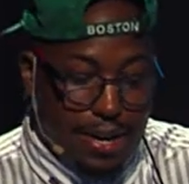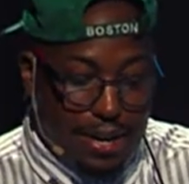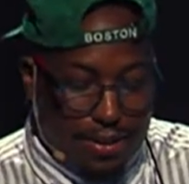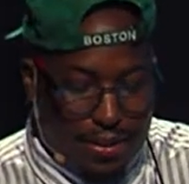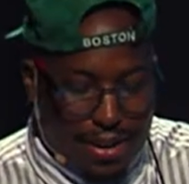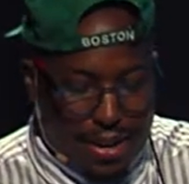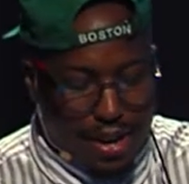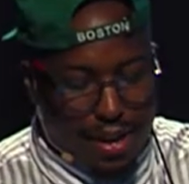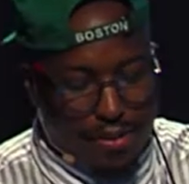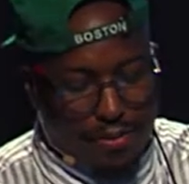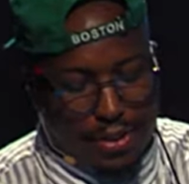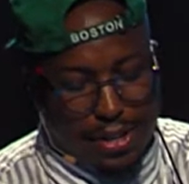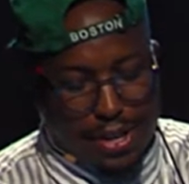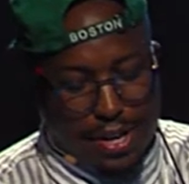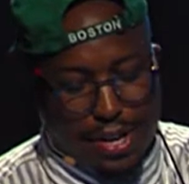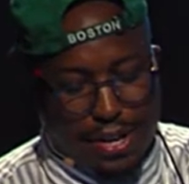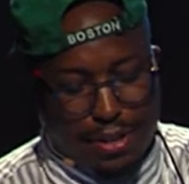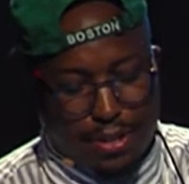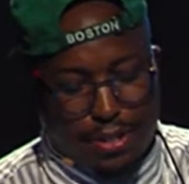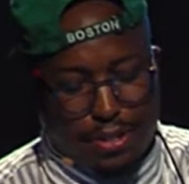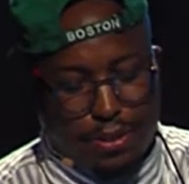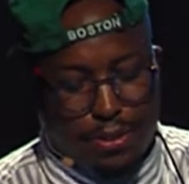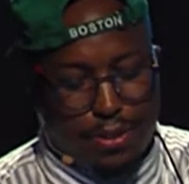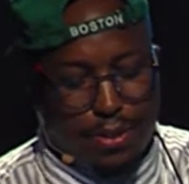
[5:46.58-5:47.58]
have to hire a
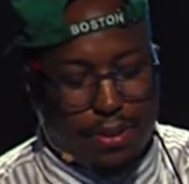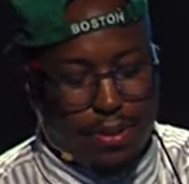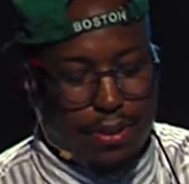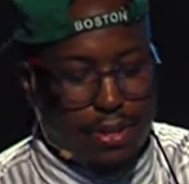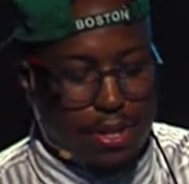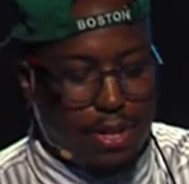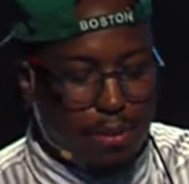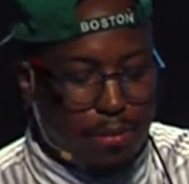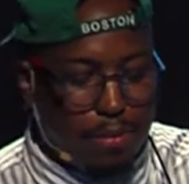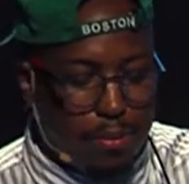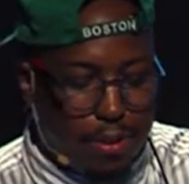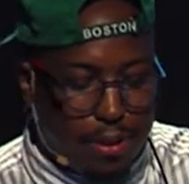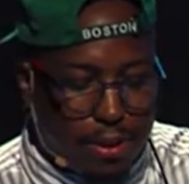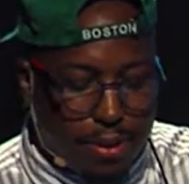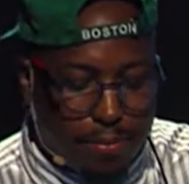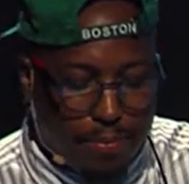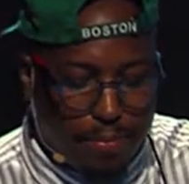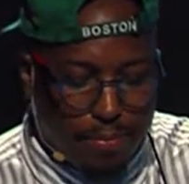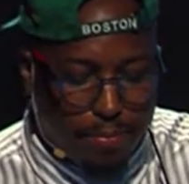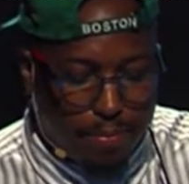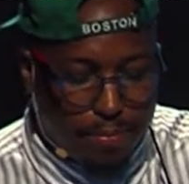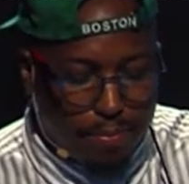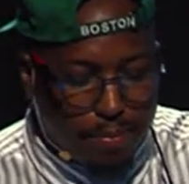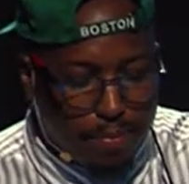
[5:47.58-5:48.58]
studio to keep it up.
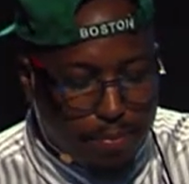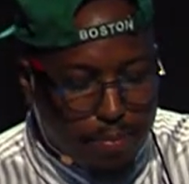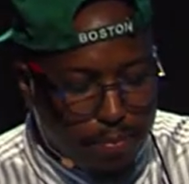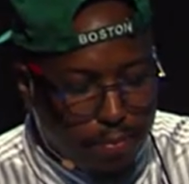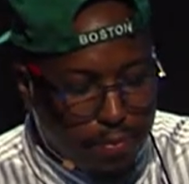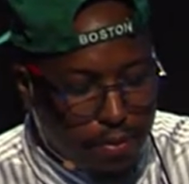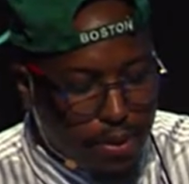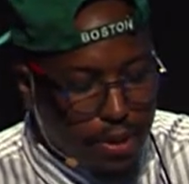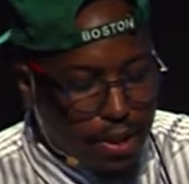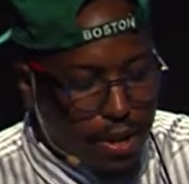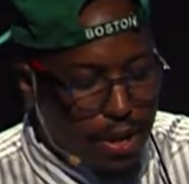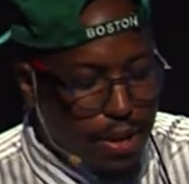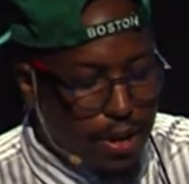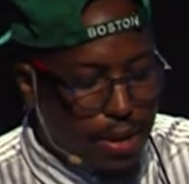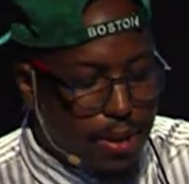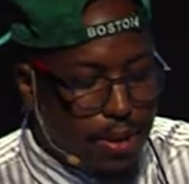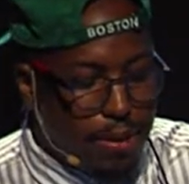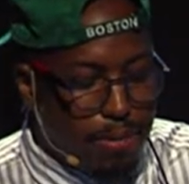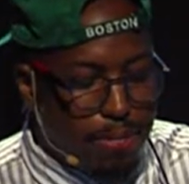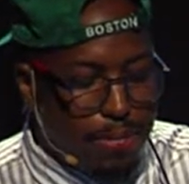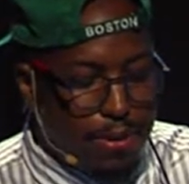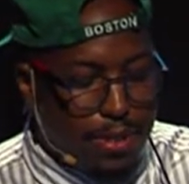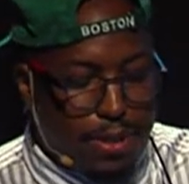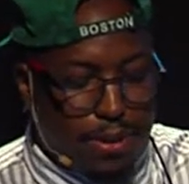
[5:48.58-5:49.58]
Um,
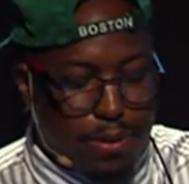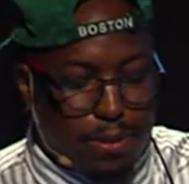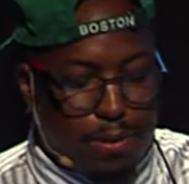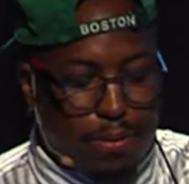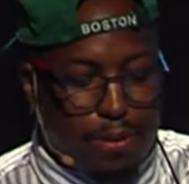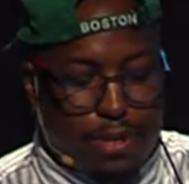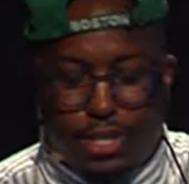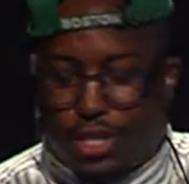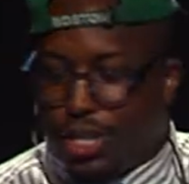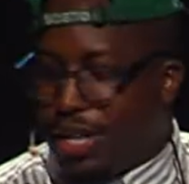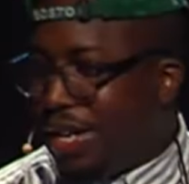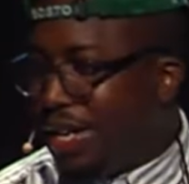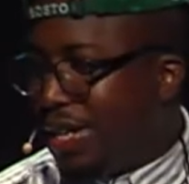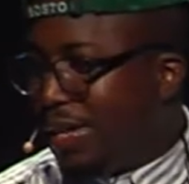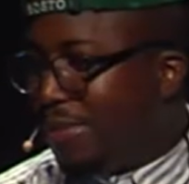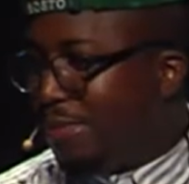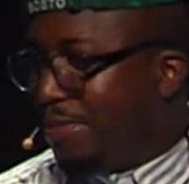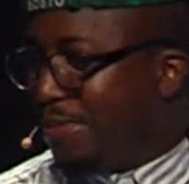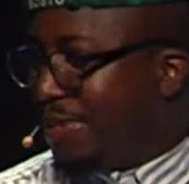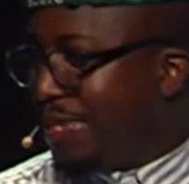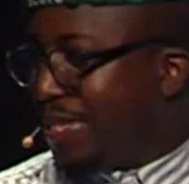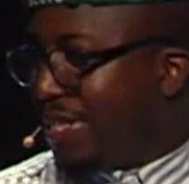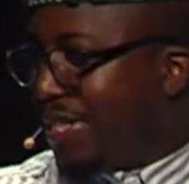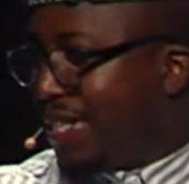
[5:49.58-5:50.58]
so
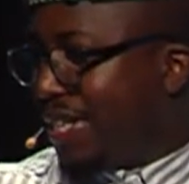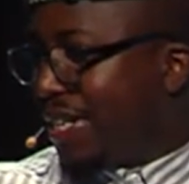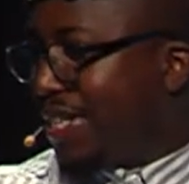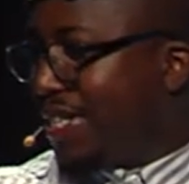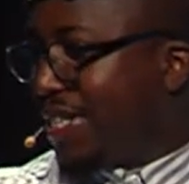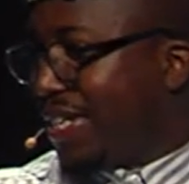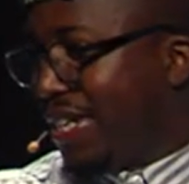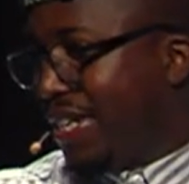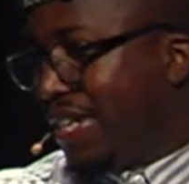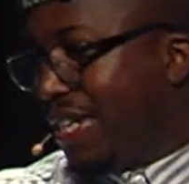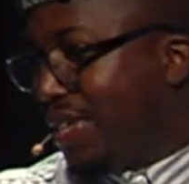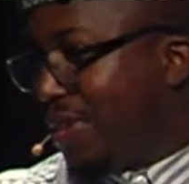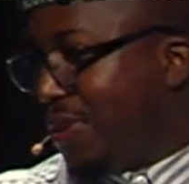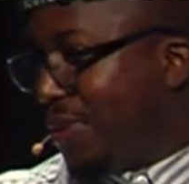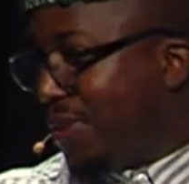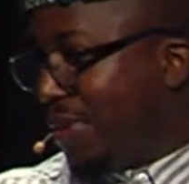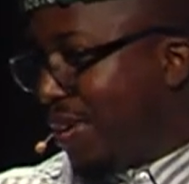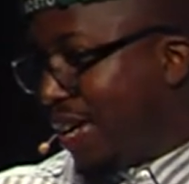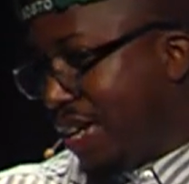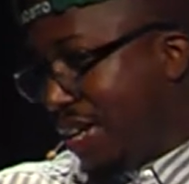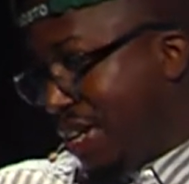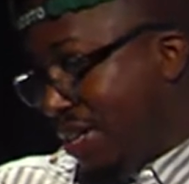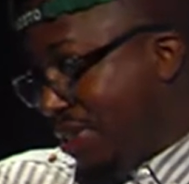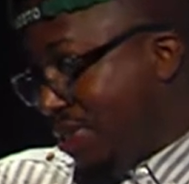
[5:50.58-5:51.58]
James, because I didn't know
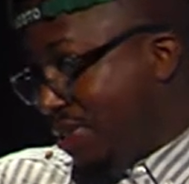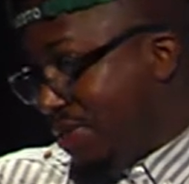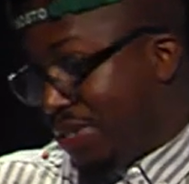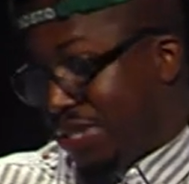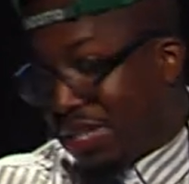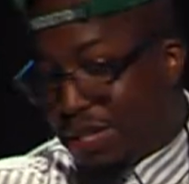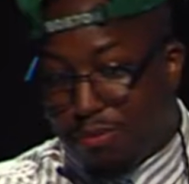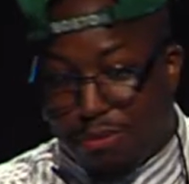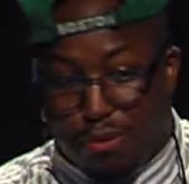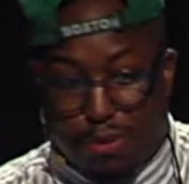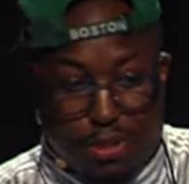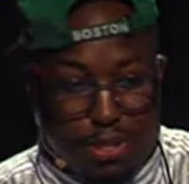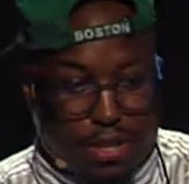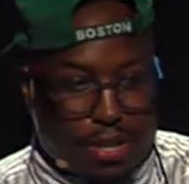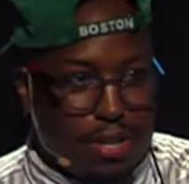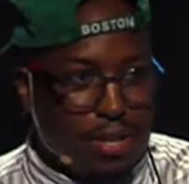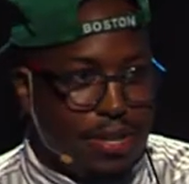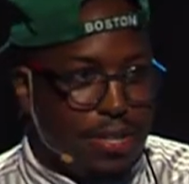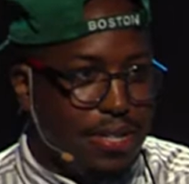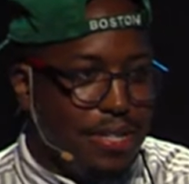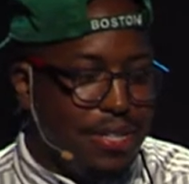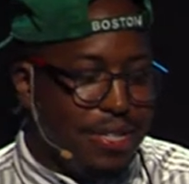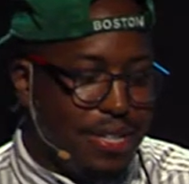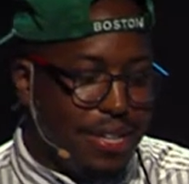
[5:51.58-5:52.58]
I didn't know James was
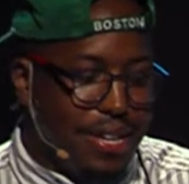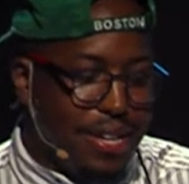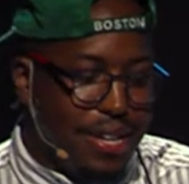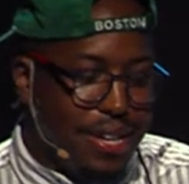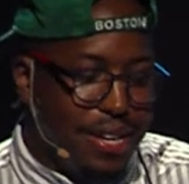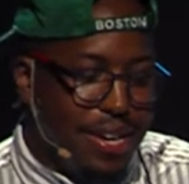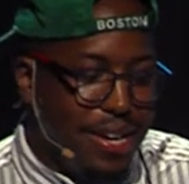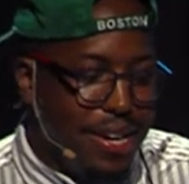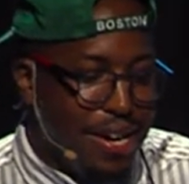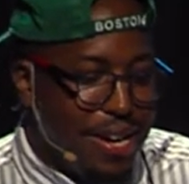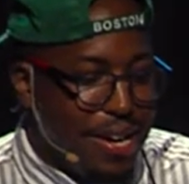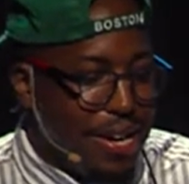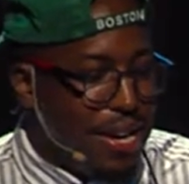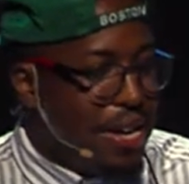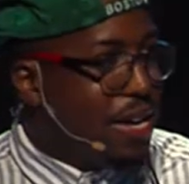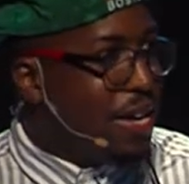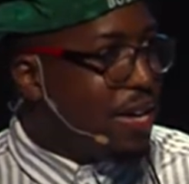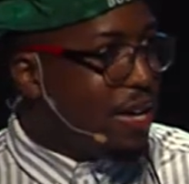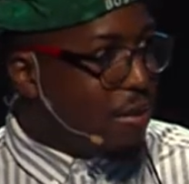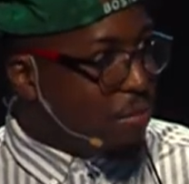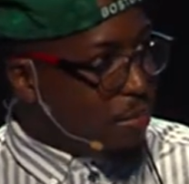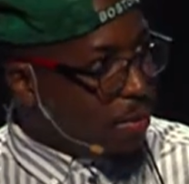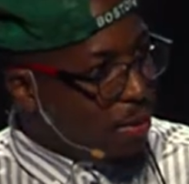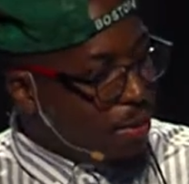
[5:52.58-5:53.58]
talking today,
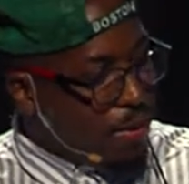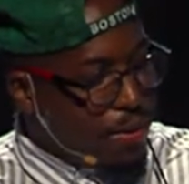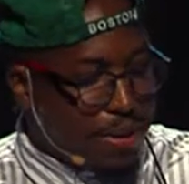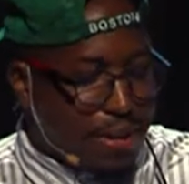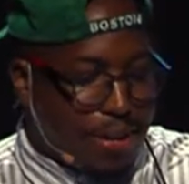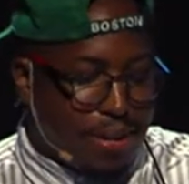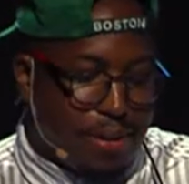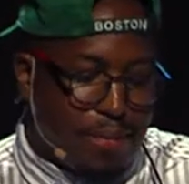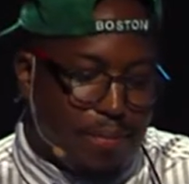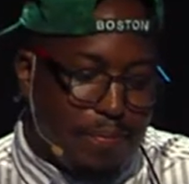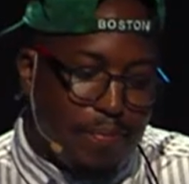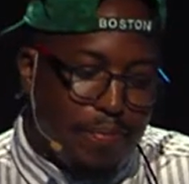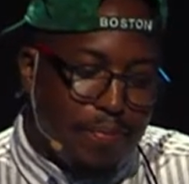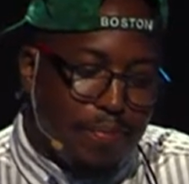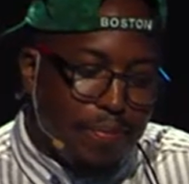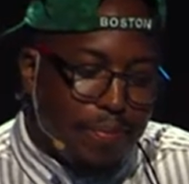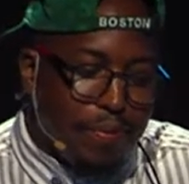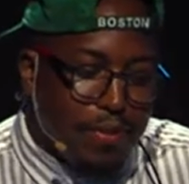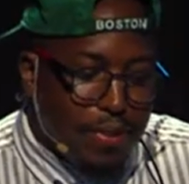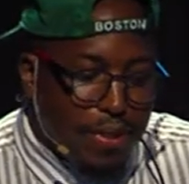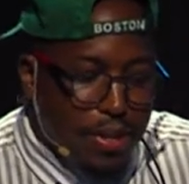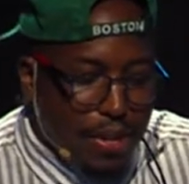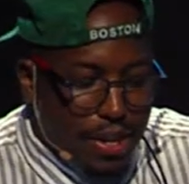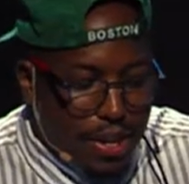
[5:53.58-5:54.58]
and I'm quoting him.
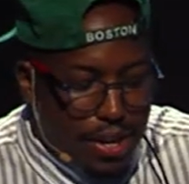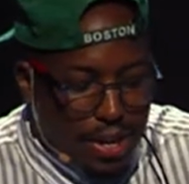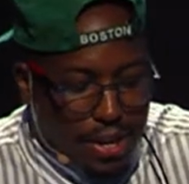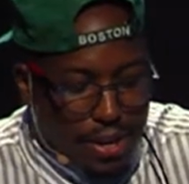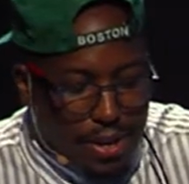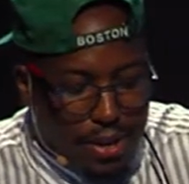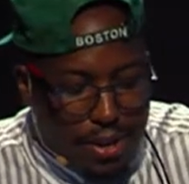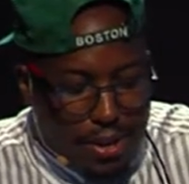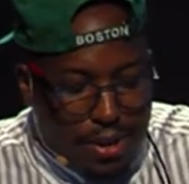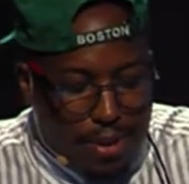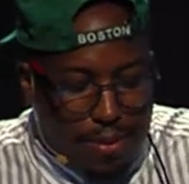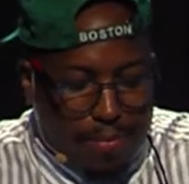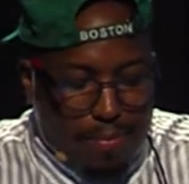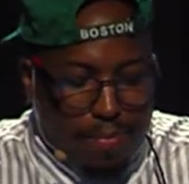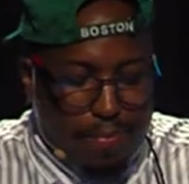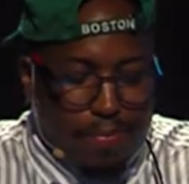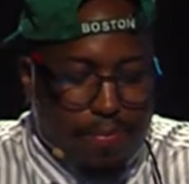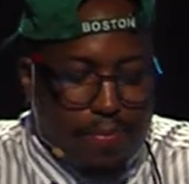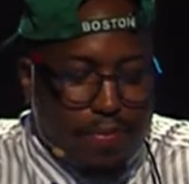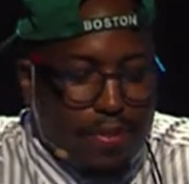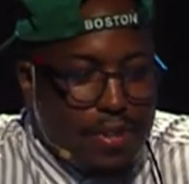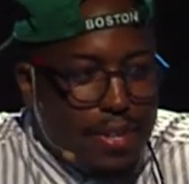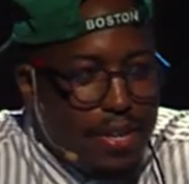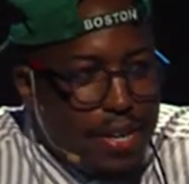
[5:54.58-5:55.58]
Um,
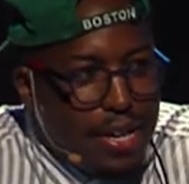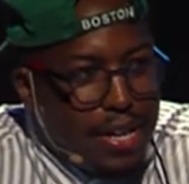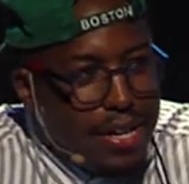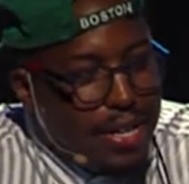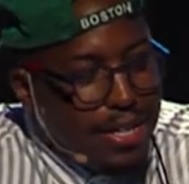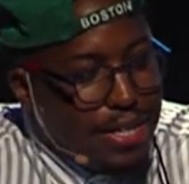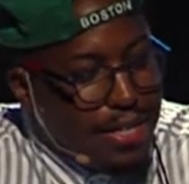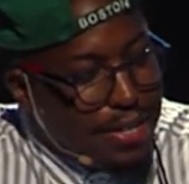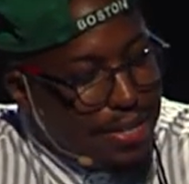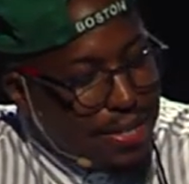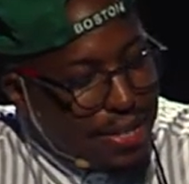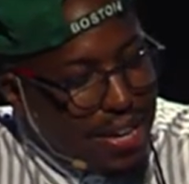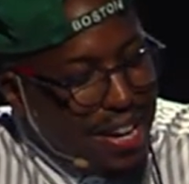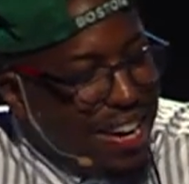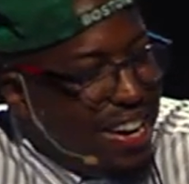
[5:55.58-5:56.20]
and this is